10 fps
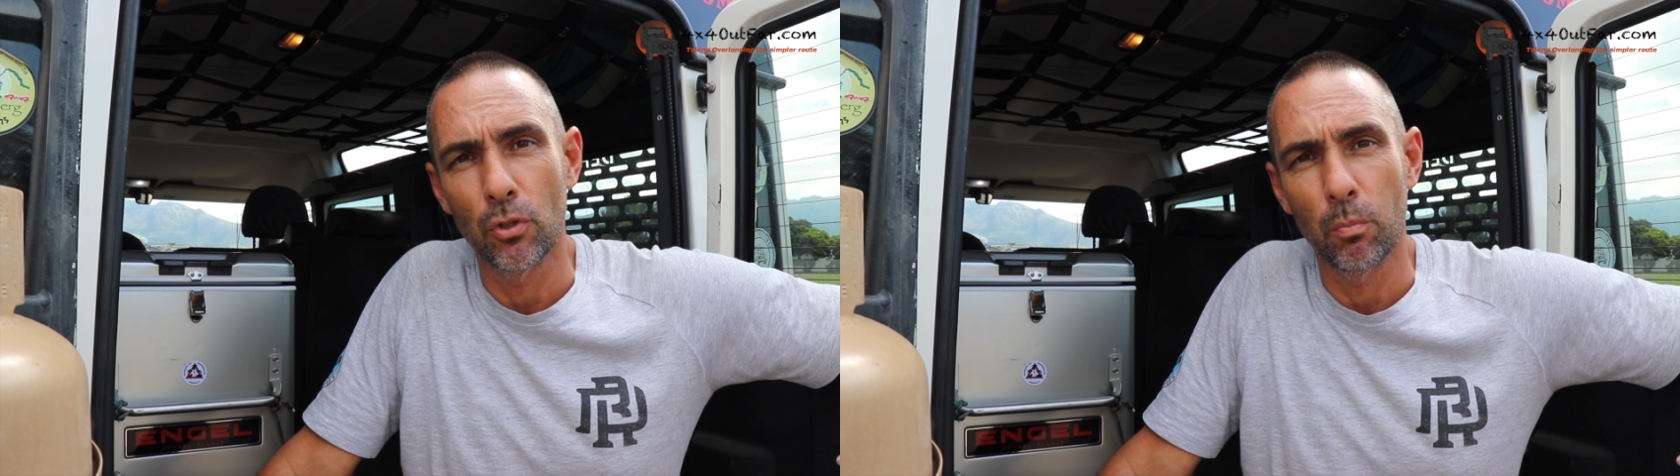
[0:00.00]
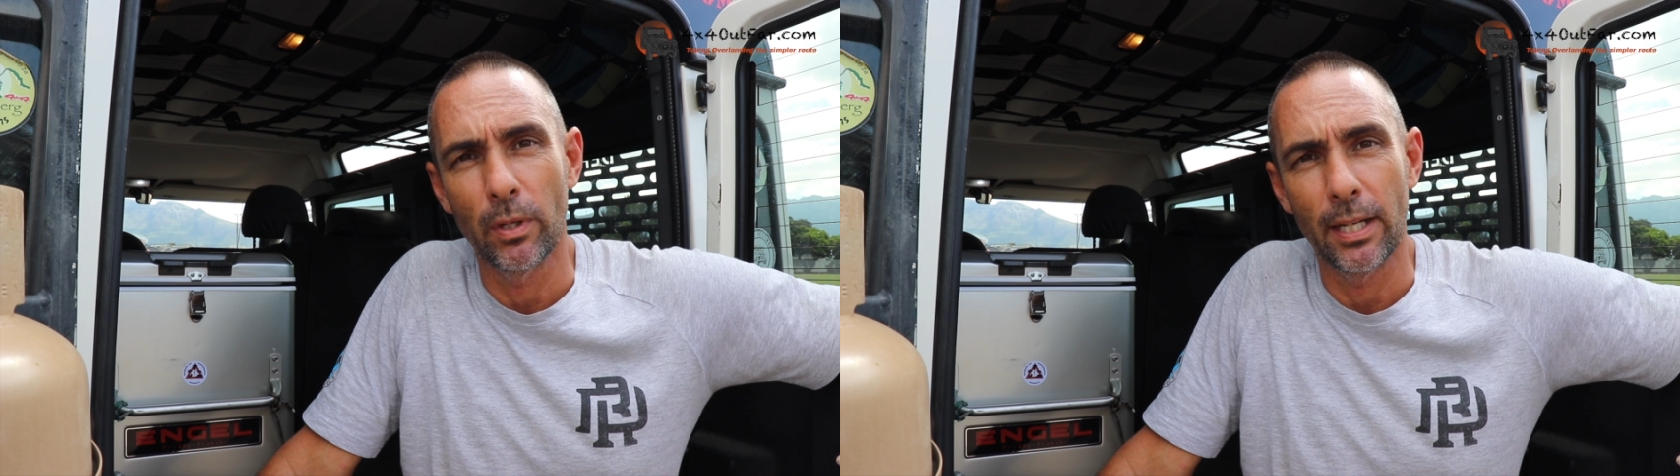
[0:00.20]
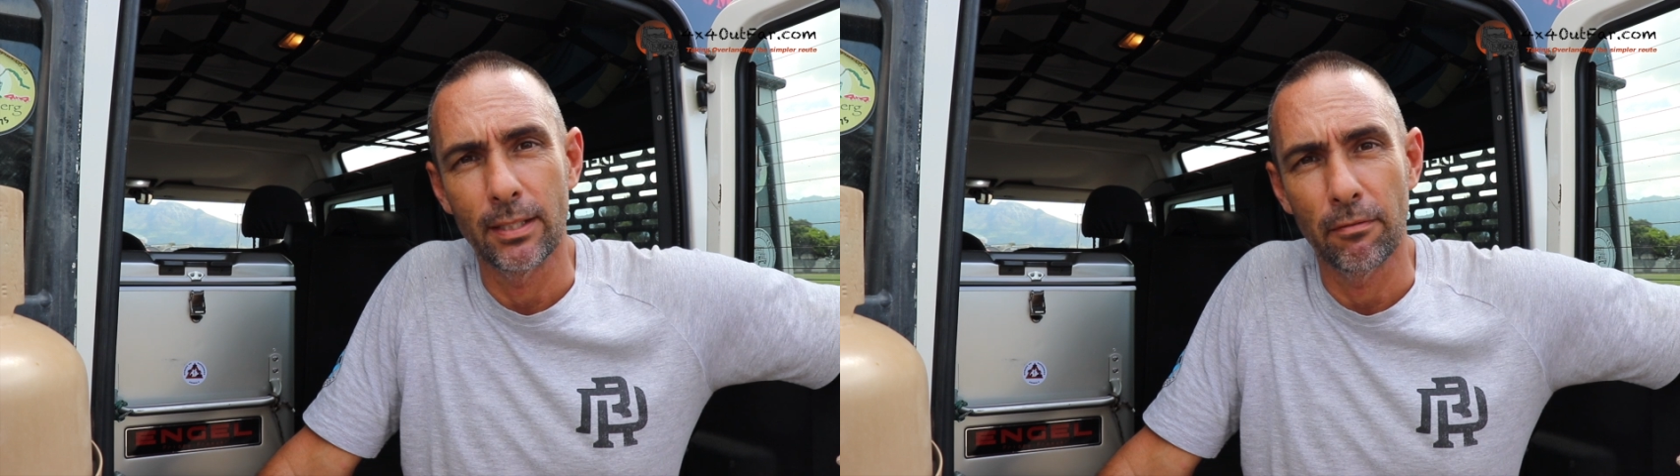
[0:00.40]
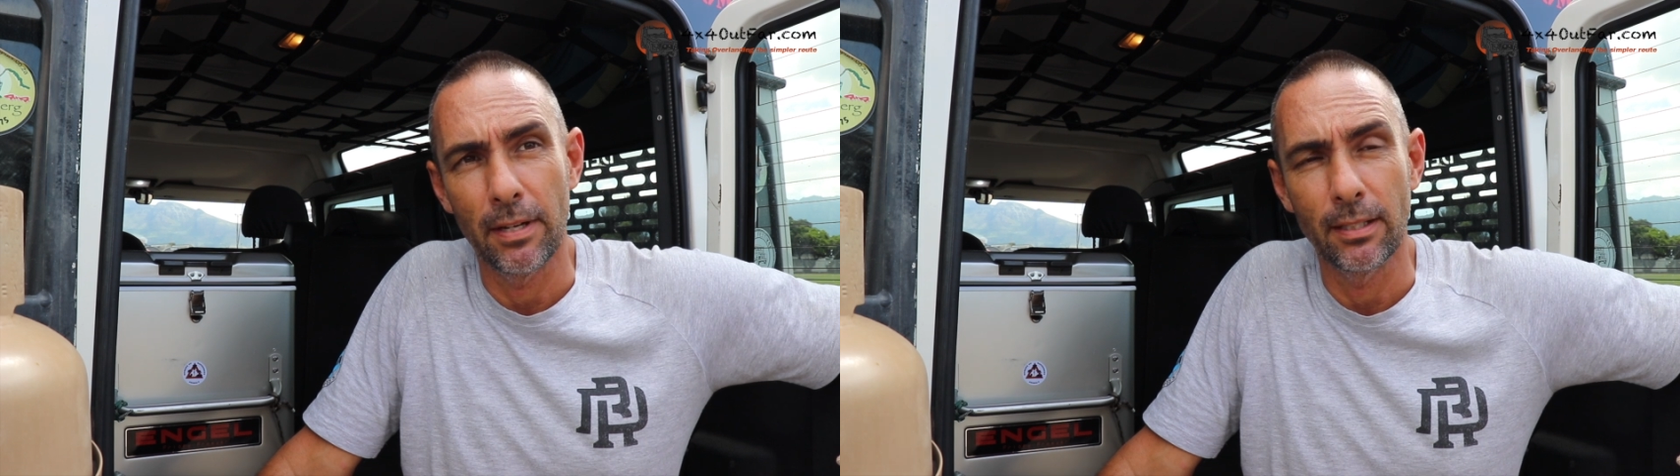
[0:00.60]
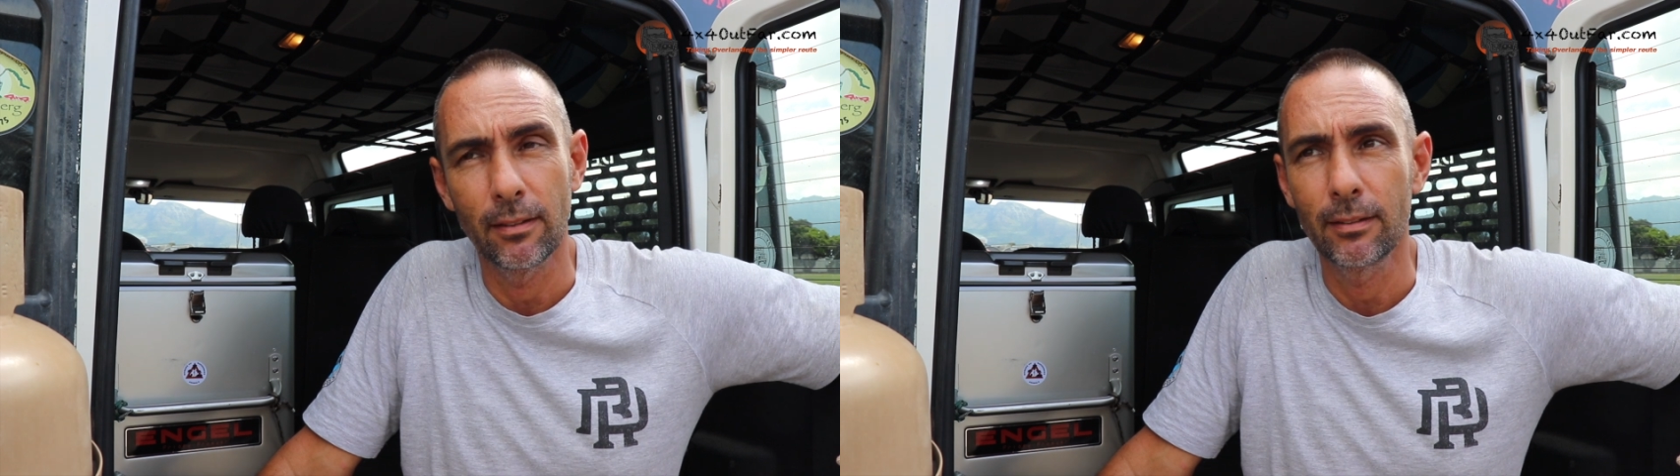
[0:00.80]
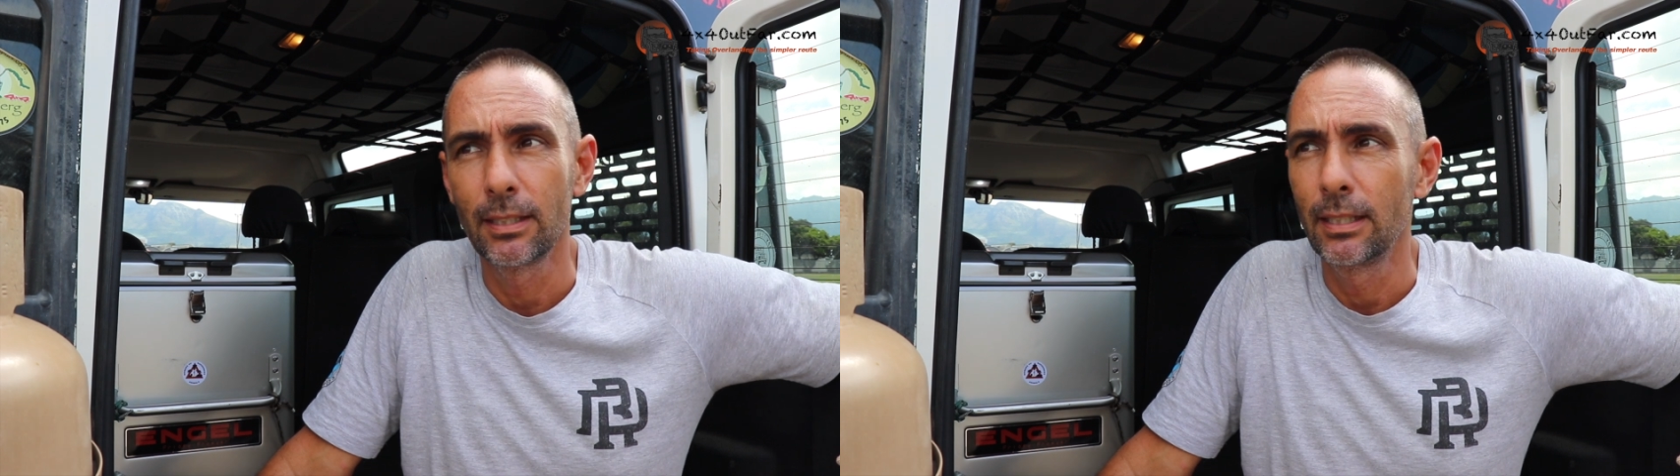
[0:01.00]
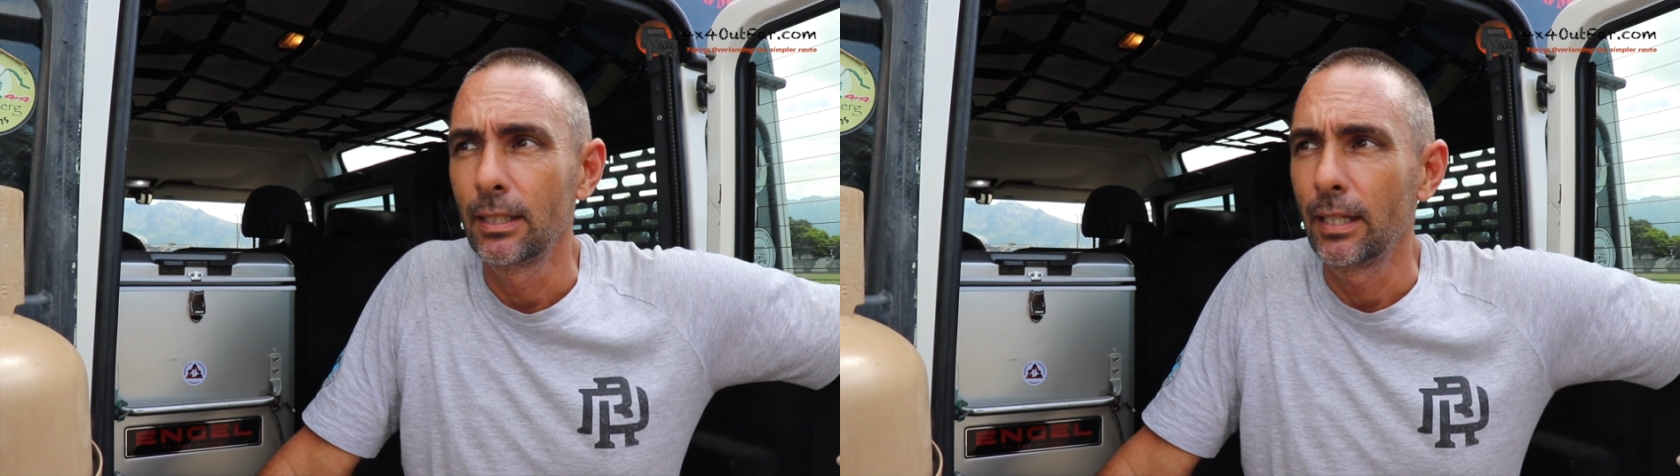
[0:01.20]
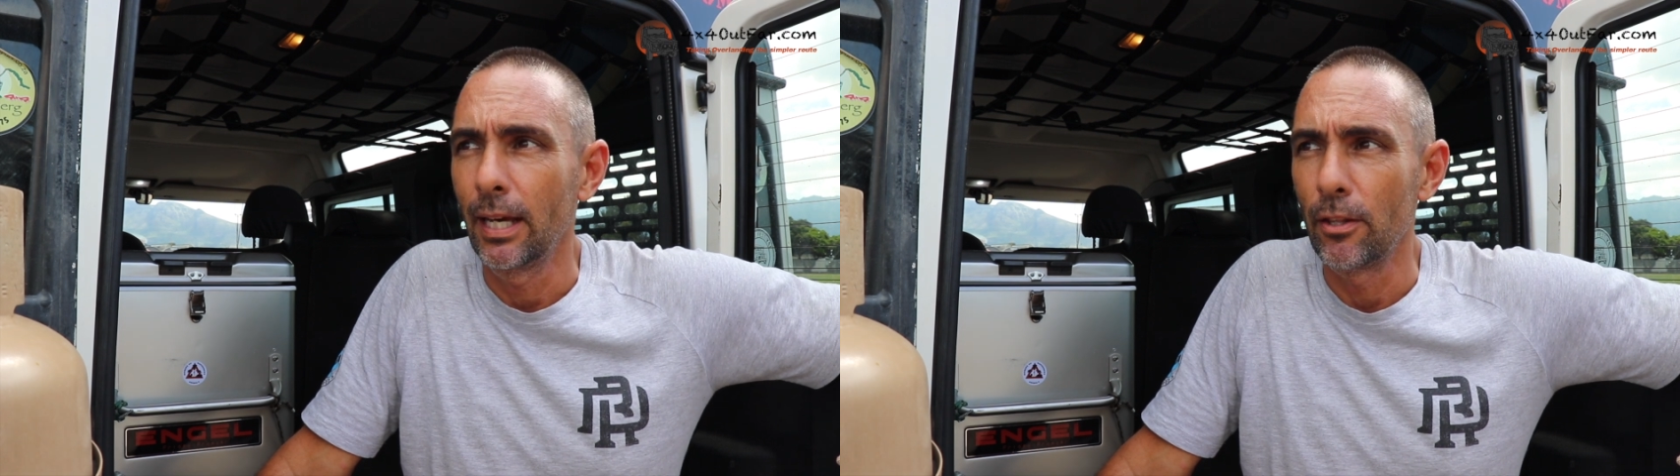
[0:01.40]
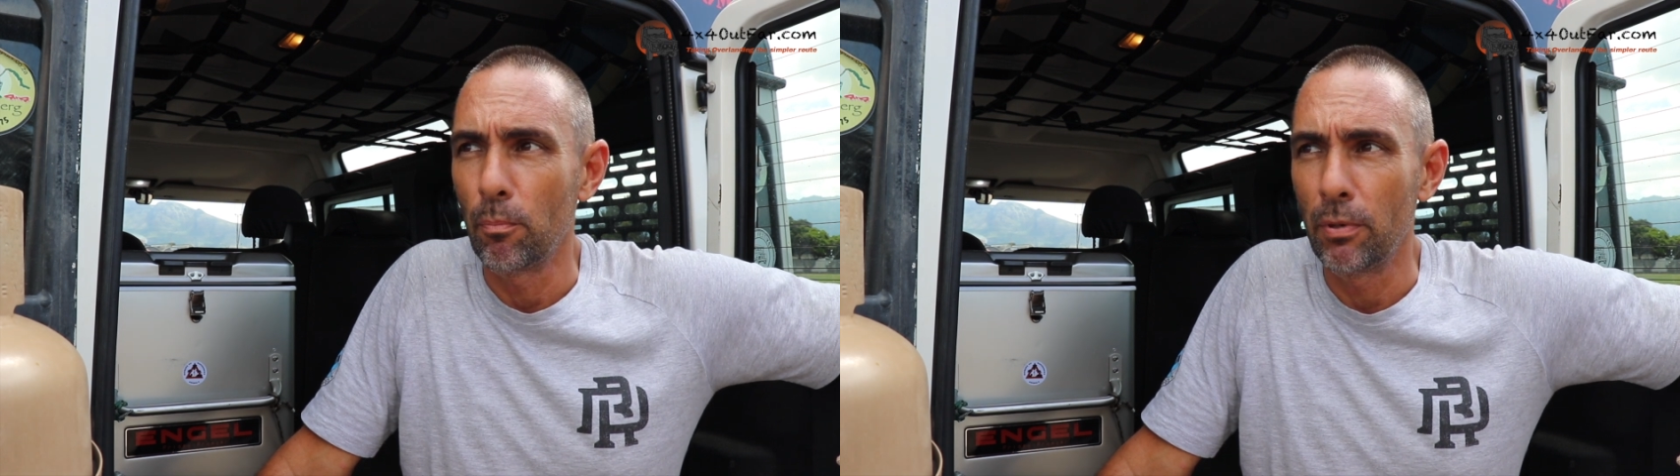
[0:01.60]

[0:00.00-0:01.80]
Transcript: and 2.8 Defenders, the